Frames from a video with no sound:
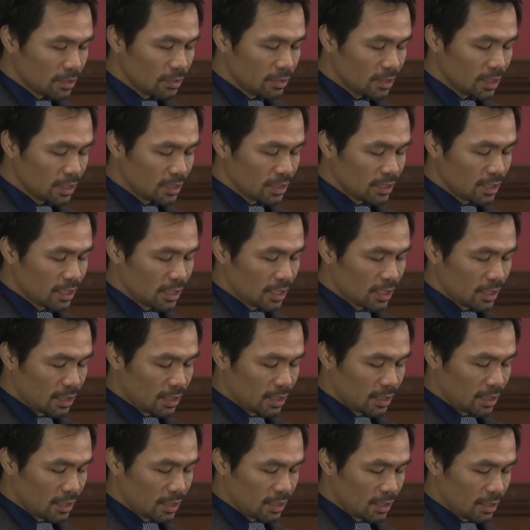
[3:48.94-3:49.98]
So that's
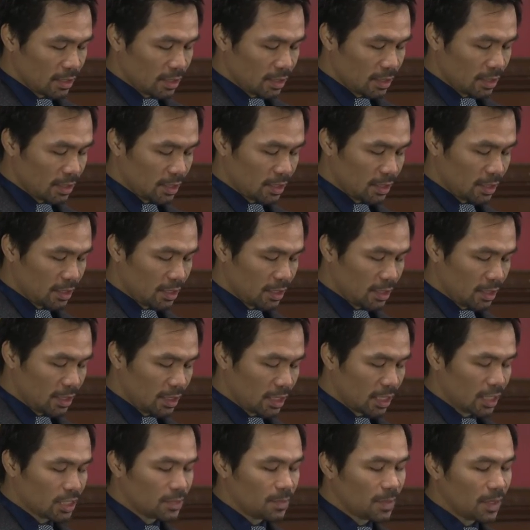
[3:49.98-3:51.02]
the
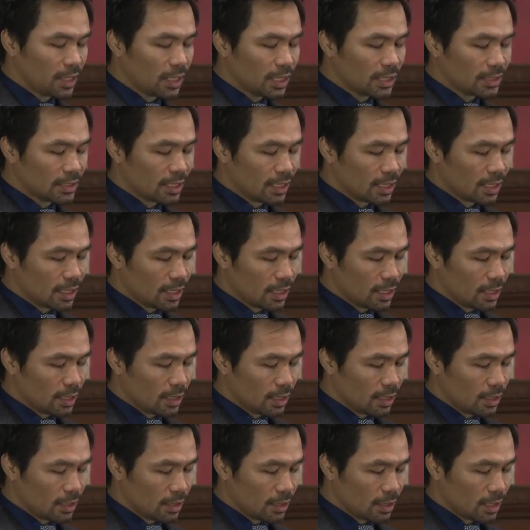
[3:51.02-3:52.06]
experience that
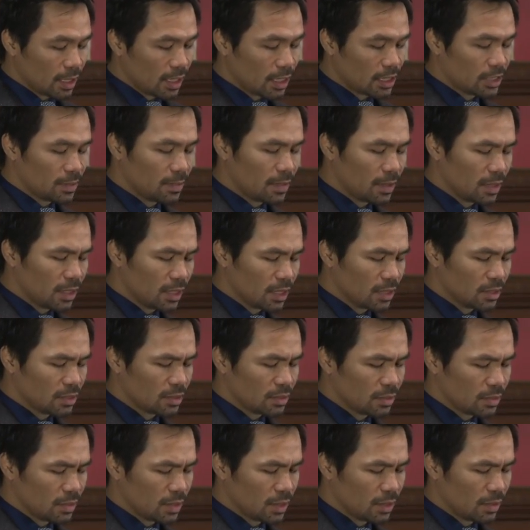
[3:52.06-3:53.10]
I
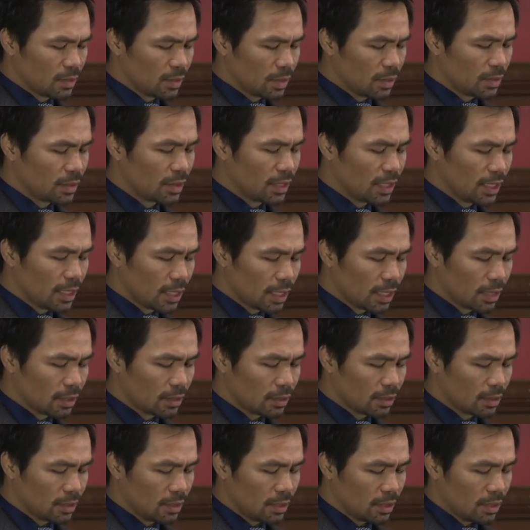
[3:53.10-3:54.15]
experienced when we were
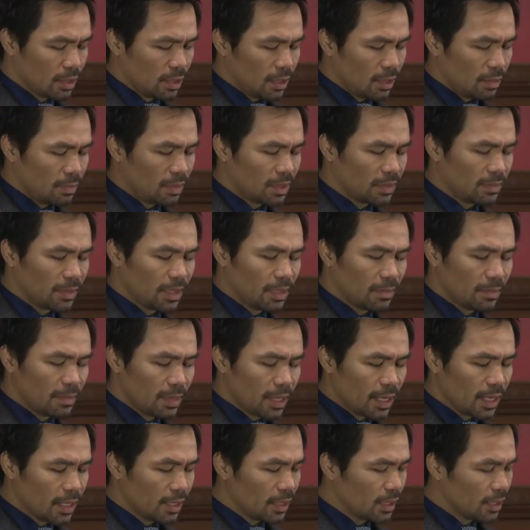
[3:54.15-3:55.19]
young. But my
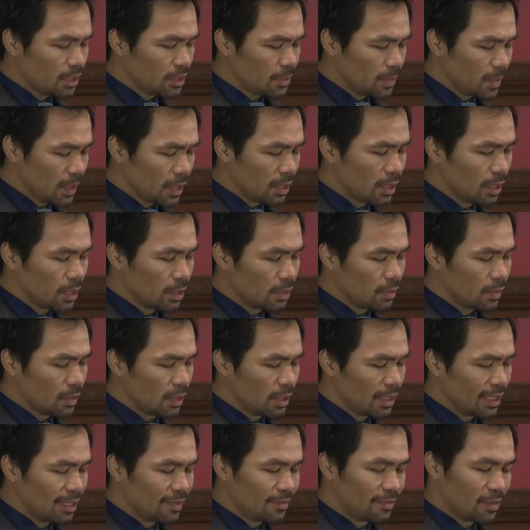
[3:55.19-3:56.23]
mind and spirit
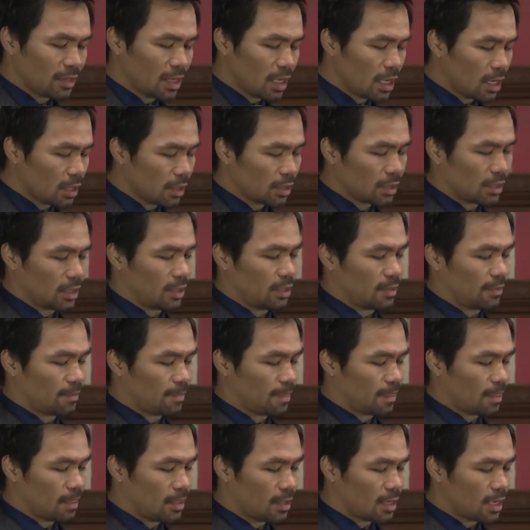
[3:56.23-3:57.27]
were never hungry.
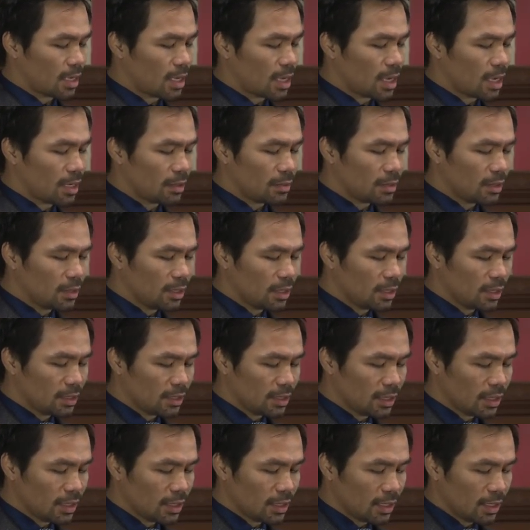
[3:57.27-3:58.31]
I read
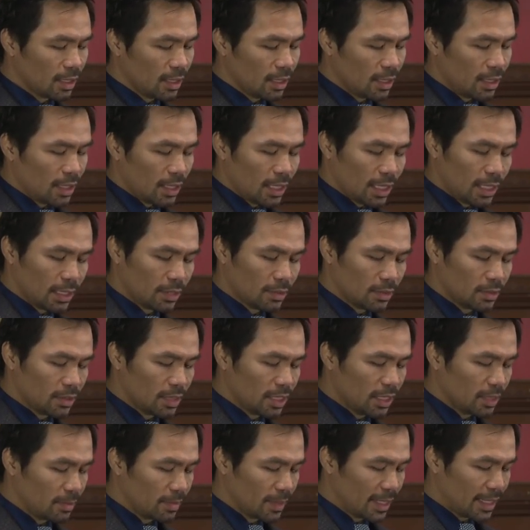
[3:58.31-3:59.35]
anything I could
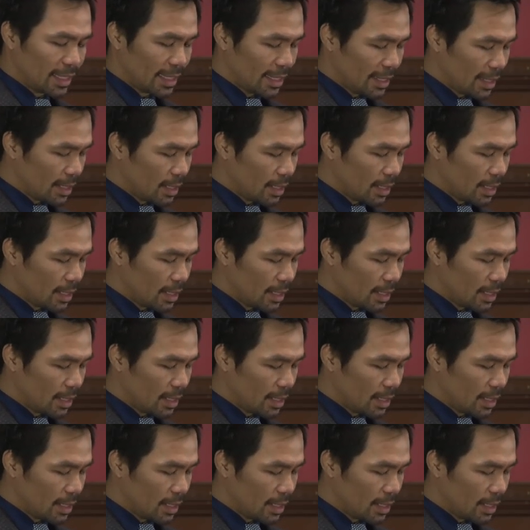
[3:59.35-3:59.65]
get my